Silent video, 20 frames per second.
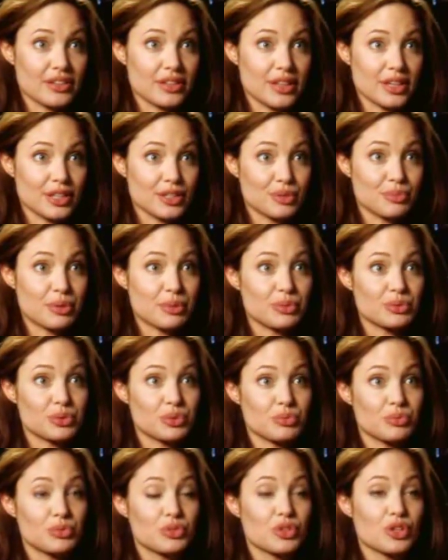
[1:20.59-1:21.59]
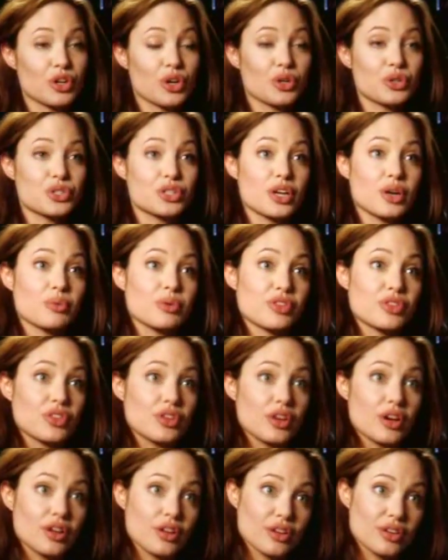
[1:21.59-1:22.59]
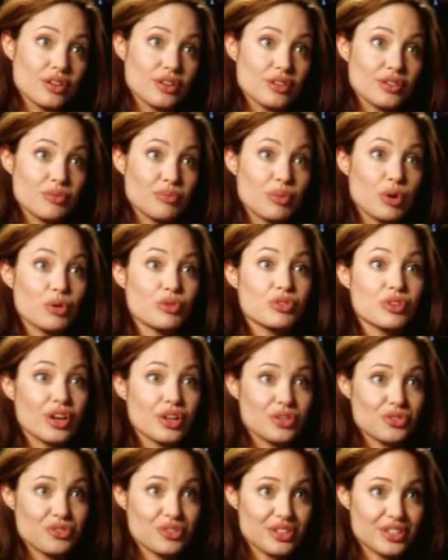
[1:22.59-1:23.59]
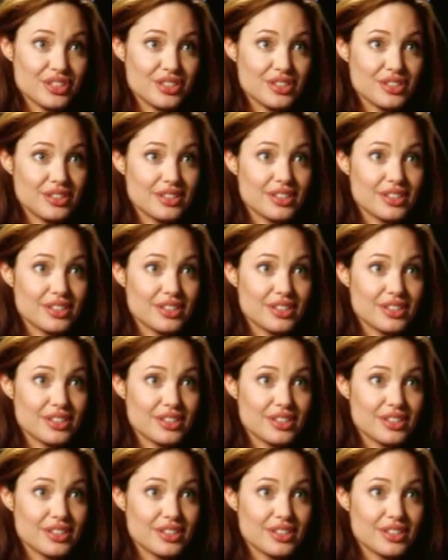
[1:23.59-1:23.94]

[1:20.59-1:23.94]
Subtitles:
They need some people to negotiate with both countries,